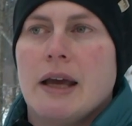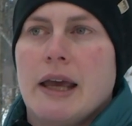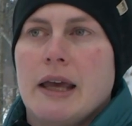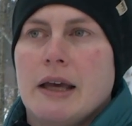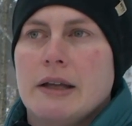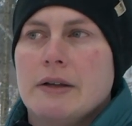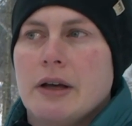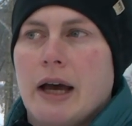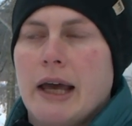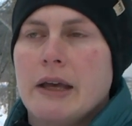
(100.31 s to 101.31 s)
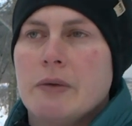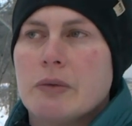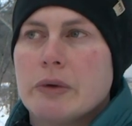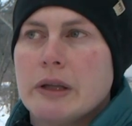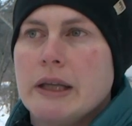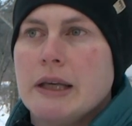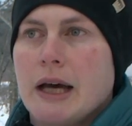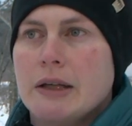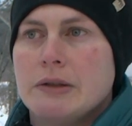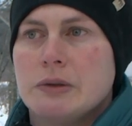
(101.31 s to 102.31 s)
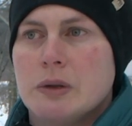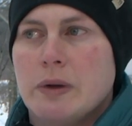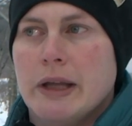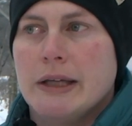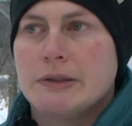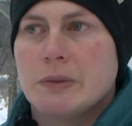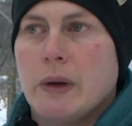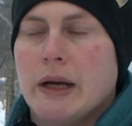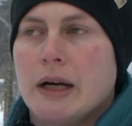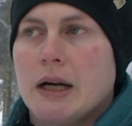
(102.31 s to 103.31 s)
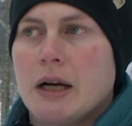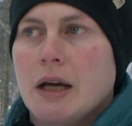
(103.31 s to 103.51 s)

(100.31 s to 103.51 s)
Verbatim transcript: And I had really gotten to a place where